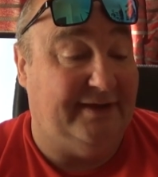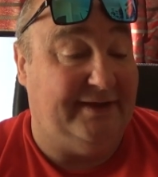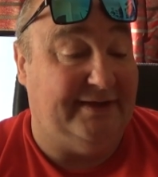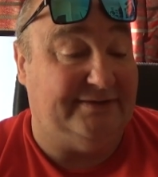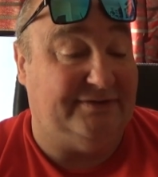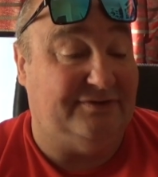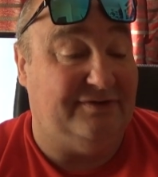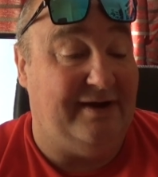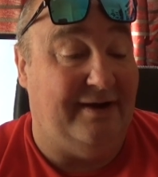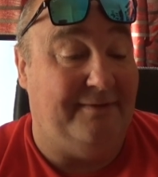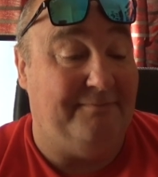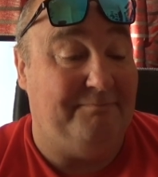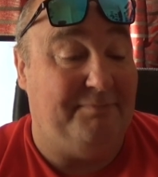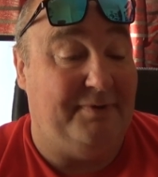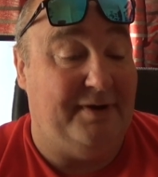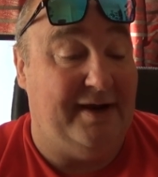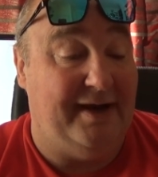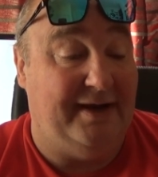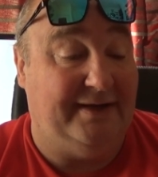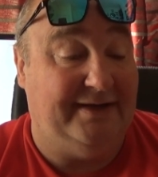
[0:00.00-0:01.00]
and its
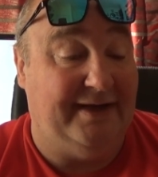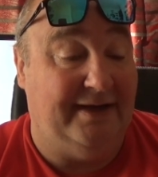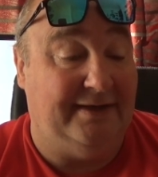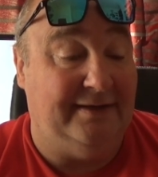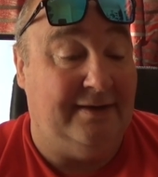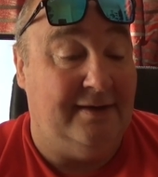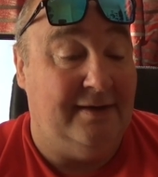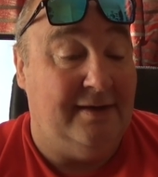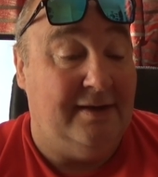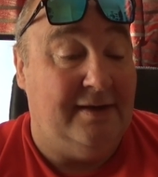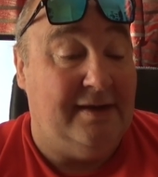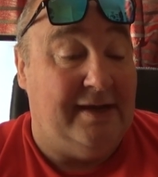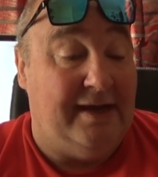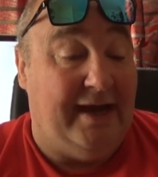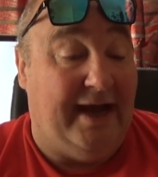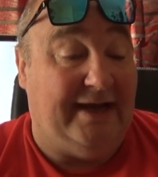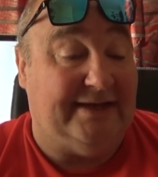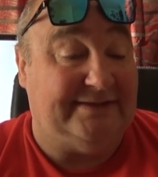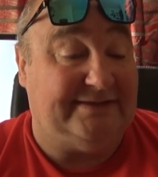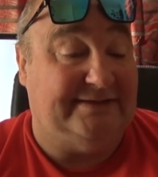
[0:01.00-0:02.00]
groundbreaking
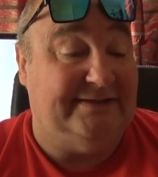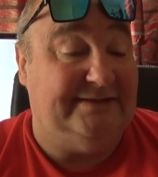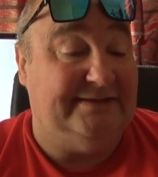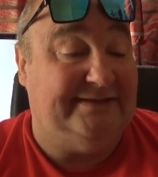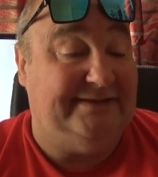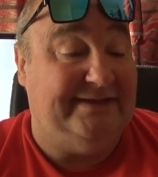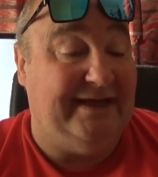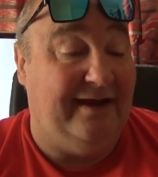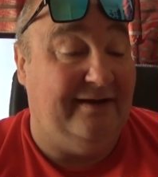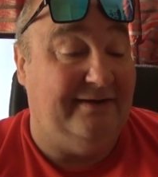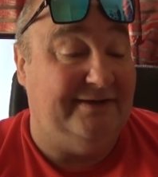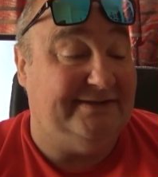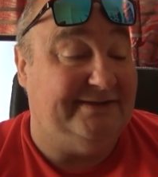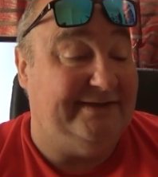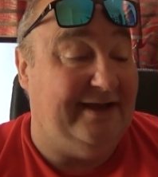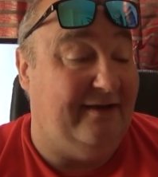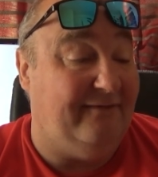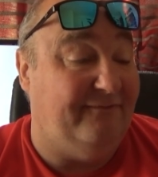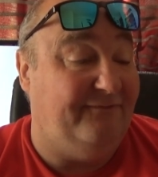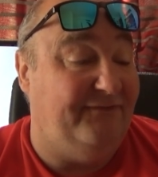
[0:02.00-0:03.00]
action series
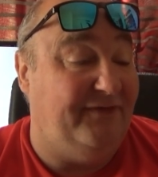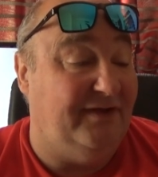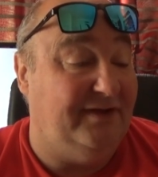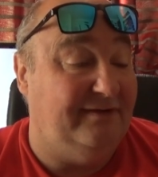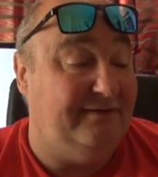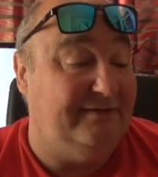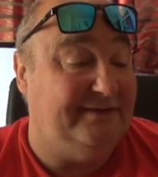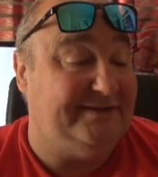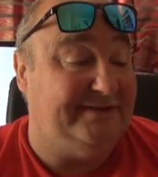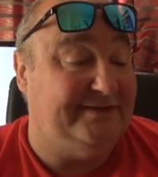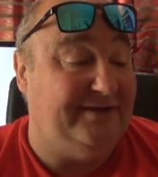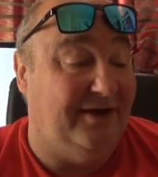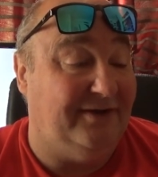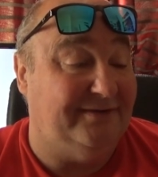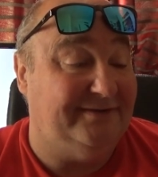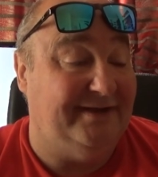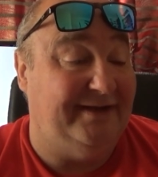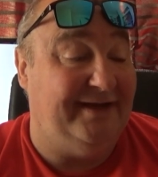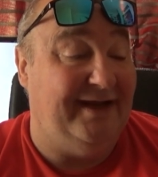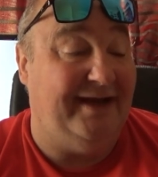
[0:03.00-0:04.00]
now fully
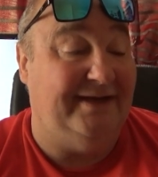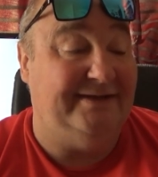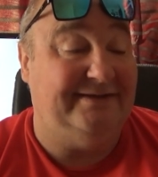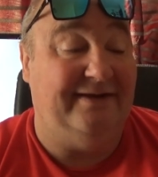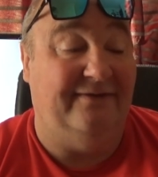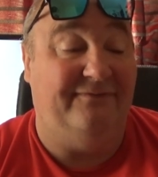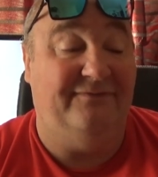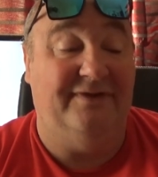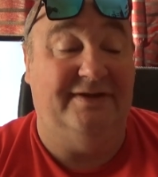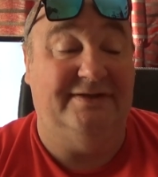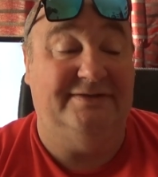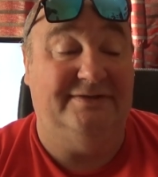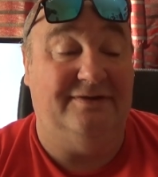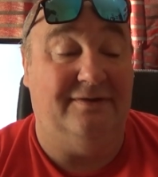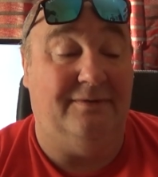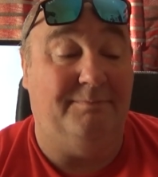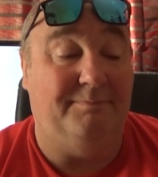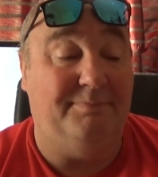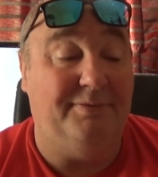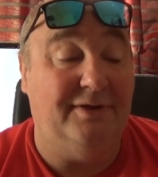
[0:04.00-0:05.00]
restored in high definition
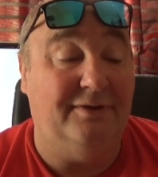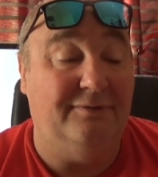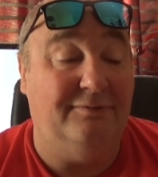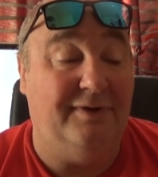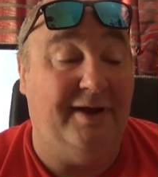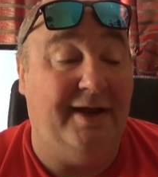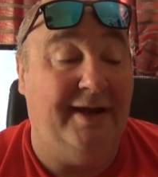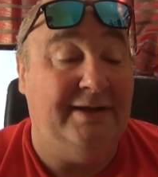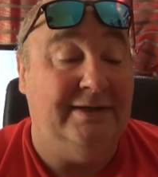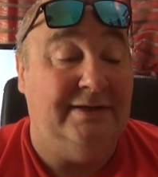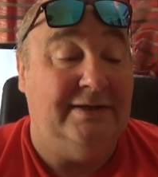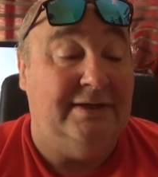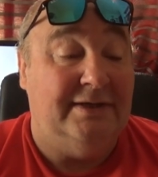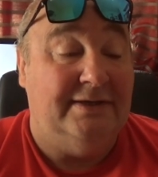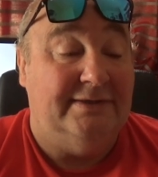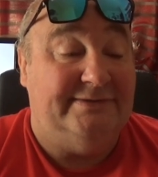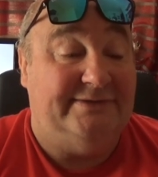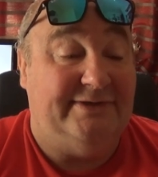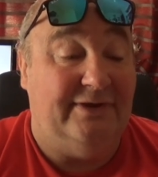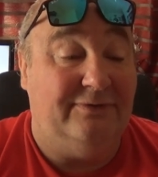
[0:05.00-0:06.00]
on Blu-ray.
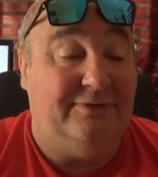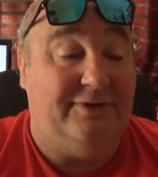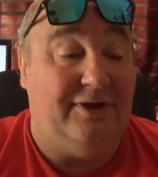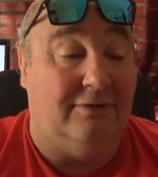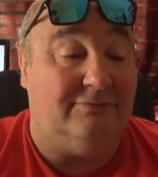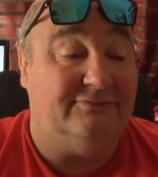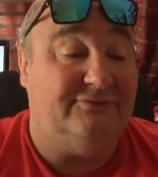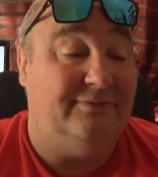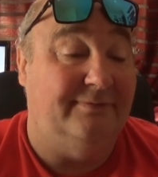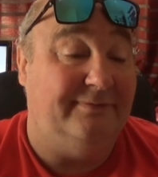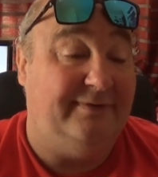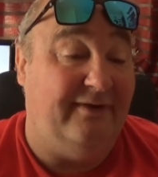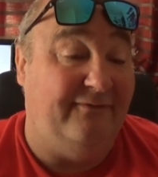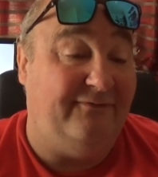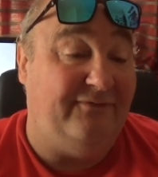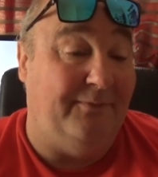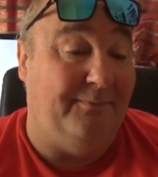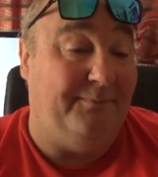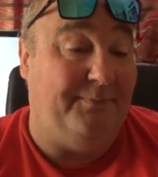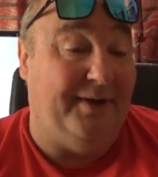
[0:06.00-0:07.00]
Two cops from
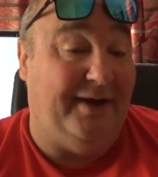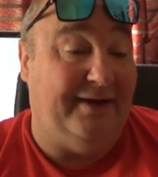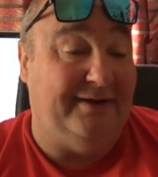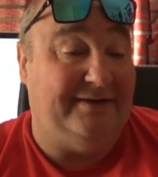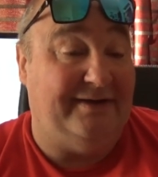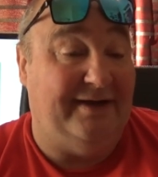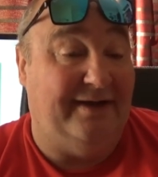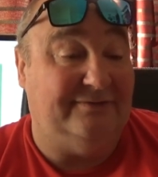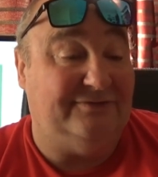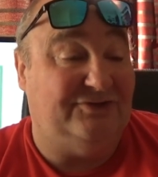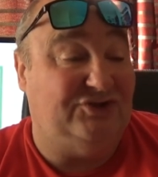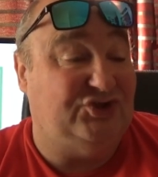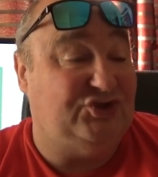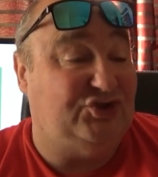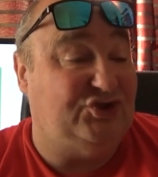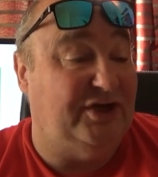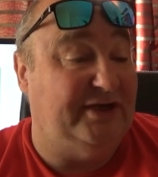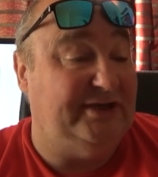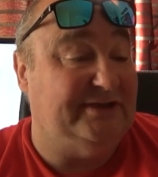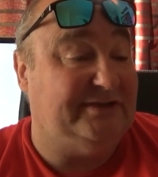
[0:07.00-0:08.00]
different backgrounds,
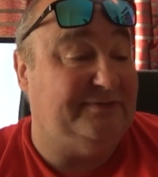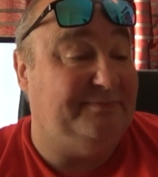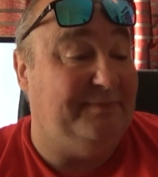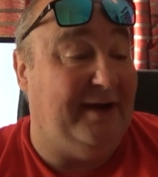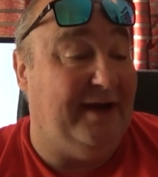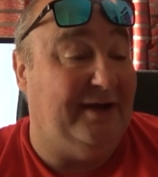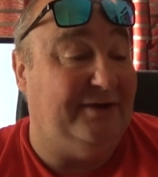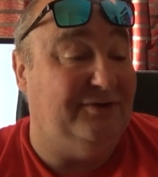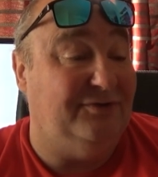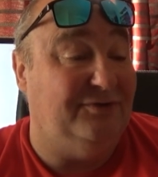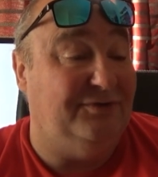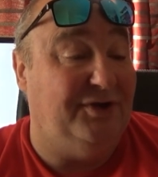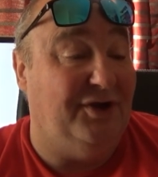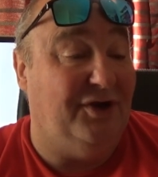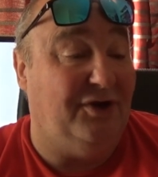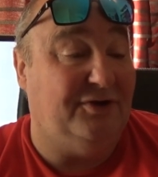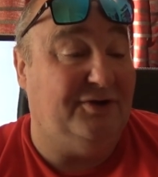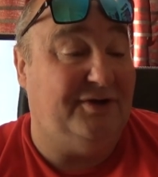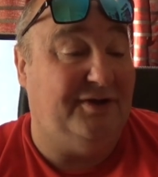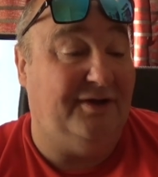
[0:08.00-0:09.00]
street smart New
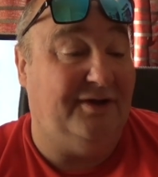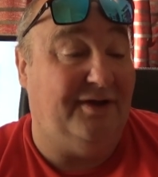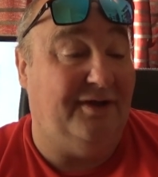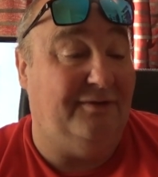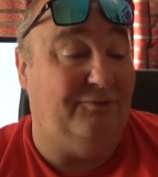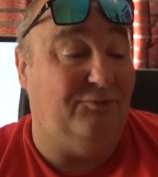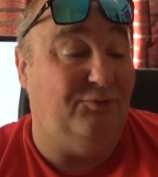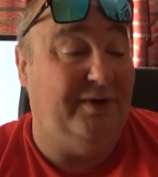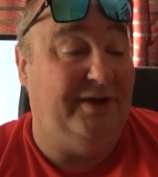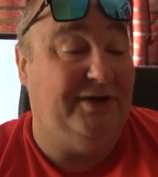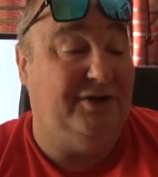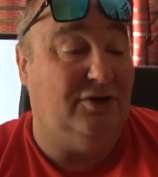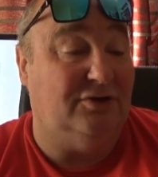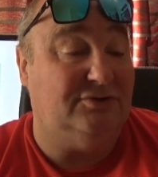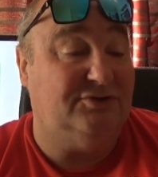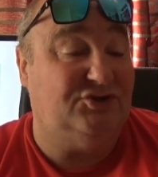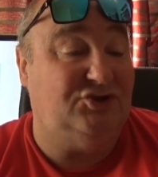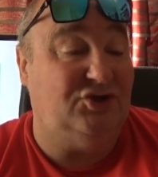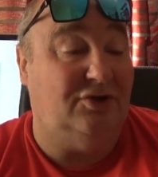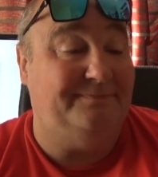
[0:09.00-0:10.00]
York uh,
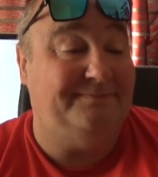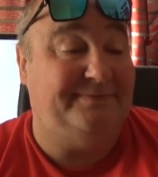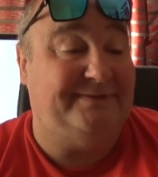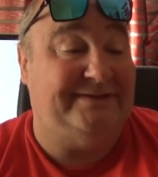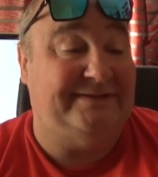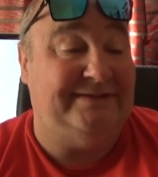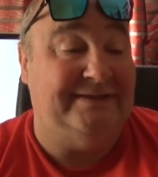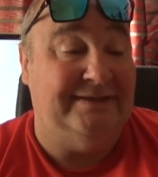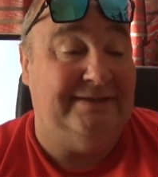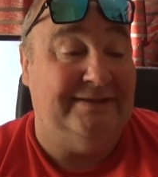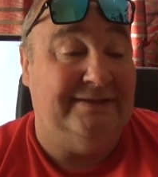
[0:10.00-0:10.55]
Rico Tubbs,